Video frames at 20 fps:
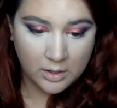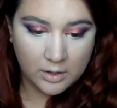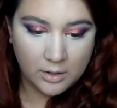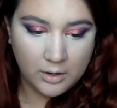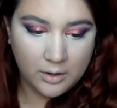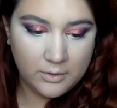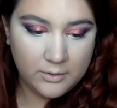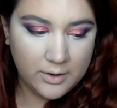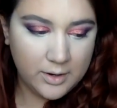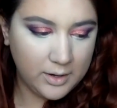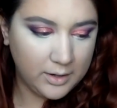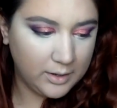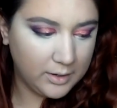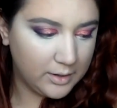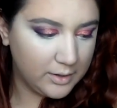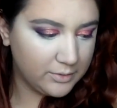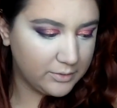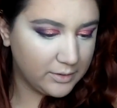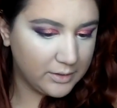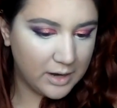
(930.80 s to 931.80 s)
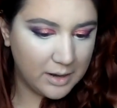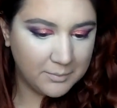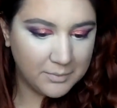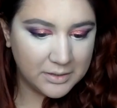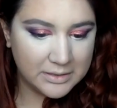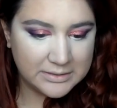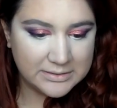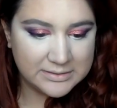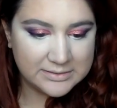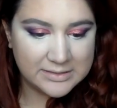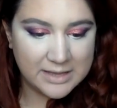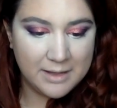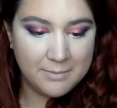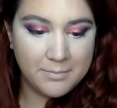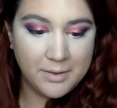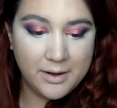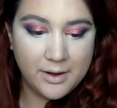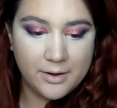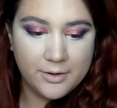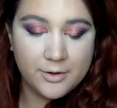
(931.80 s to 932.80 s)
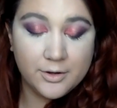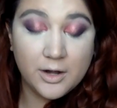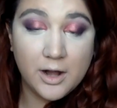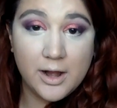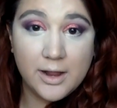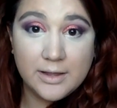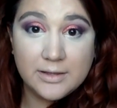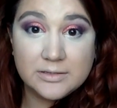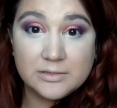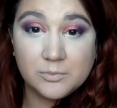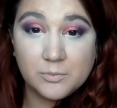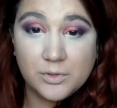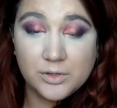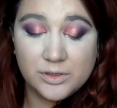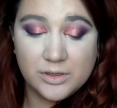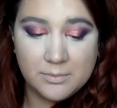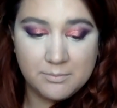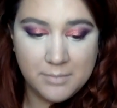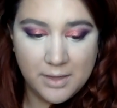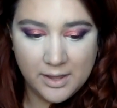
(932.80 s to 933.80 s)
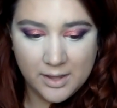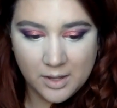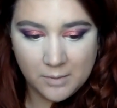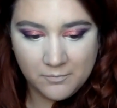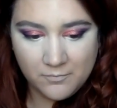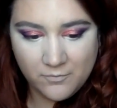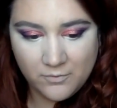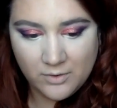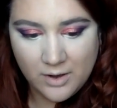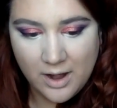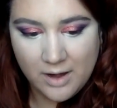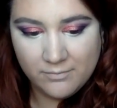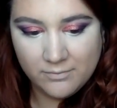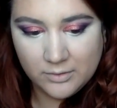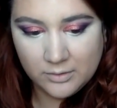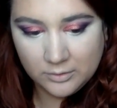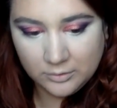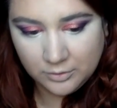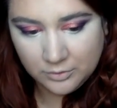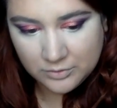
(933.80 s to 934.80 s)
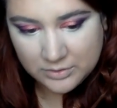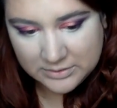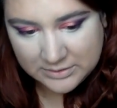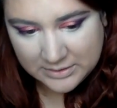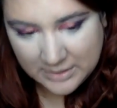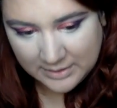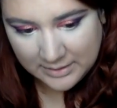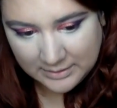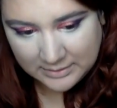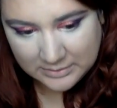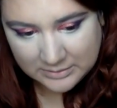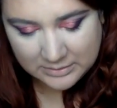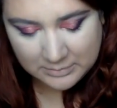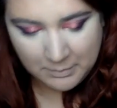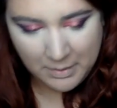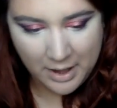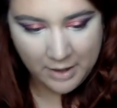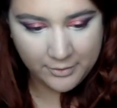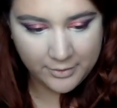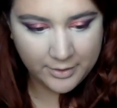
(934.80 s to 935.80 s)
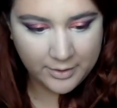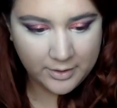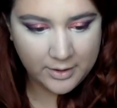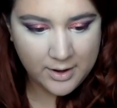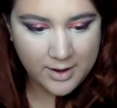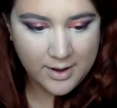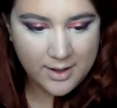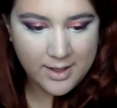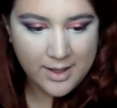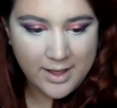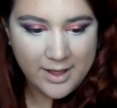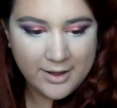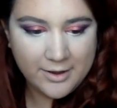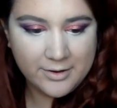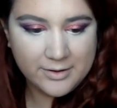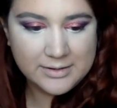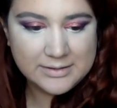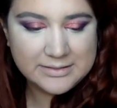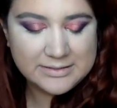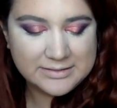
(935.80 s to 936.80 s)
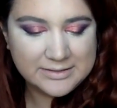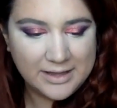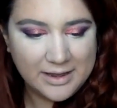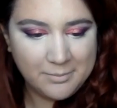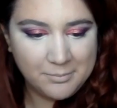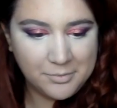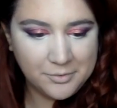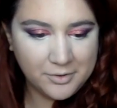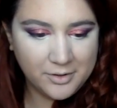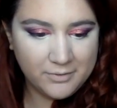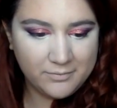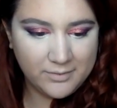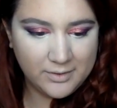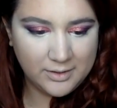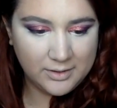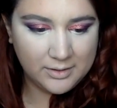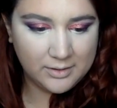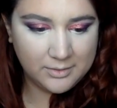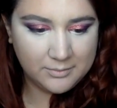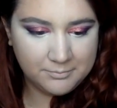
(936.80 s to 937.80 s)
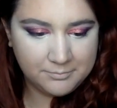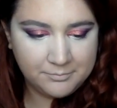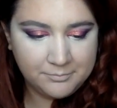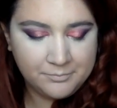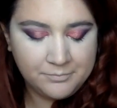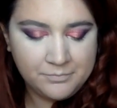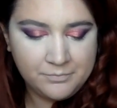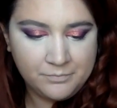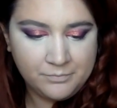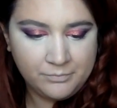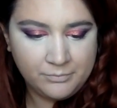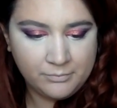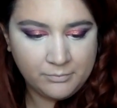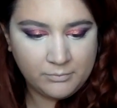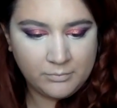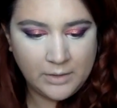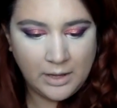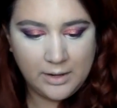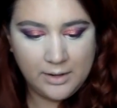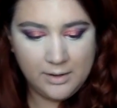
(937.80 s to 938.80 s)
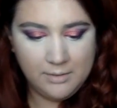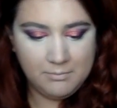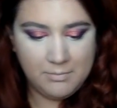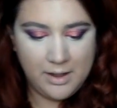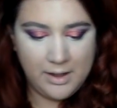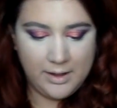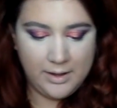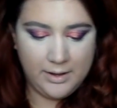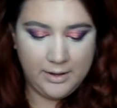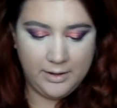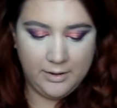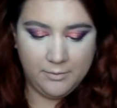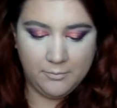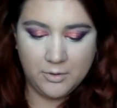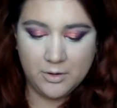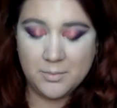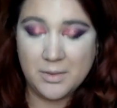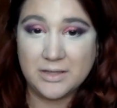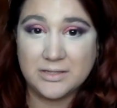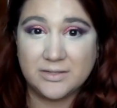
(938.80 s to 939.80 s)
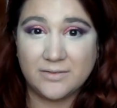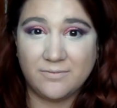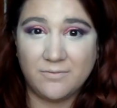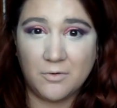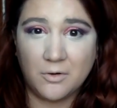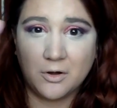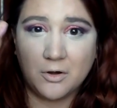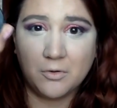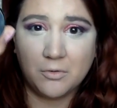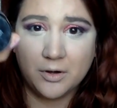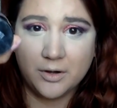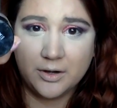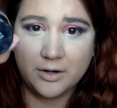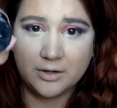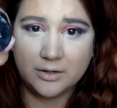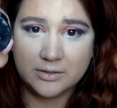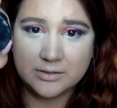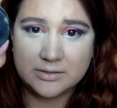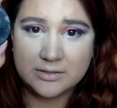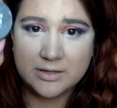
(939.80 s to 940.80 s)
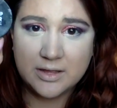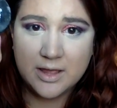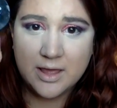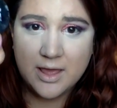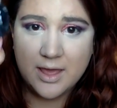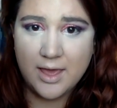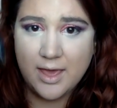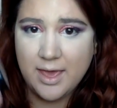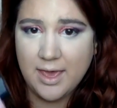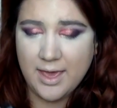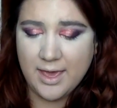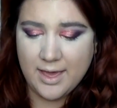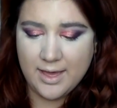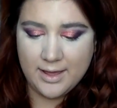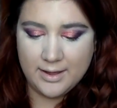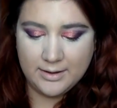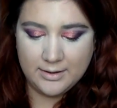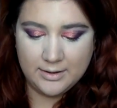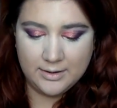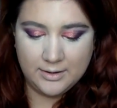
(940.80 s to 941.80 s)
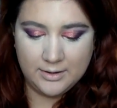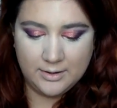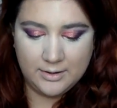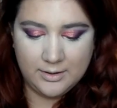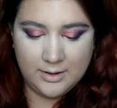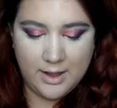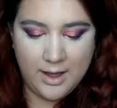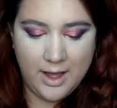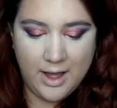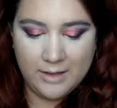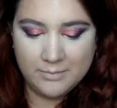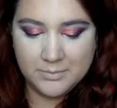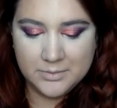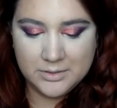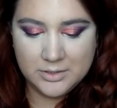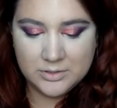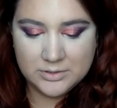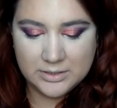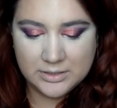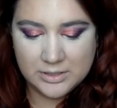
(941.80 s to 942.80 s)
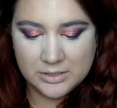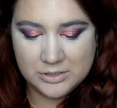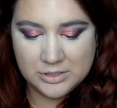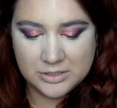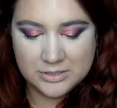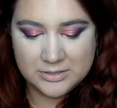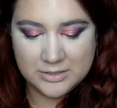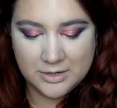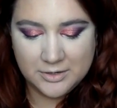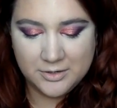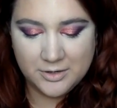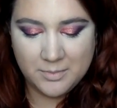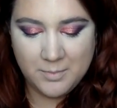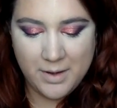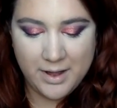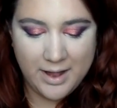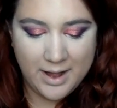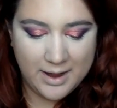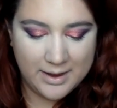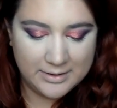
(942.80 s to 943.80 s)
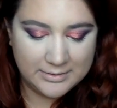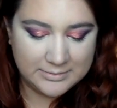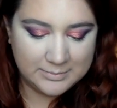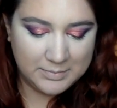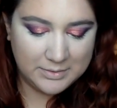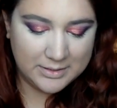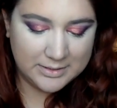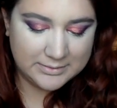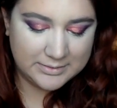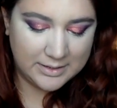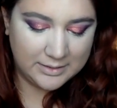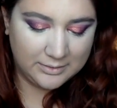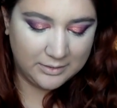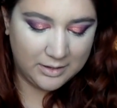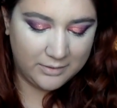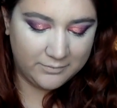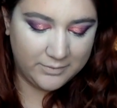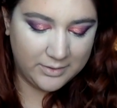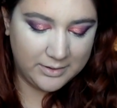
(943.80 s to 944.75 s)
Alright, and then I'm going to set my under eyes with the Makeup Forever Loose Setting Powder. I got a sample of it in one of my Sephora orders, and I've been using it just under my eyes because I love it.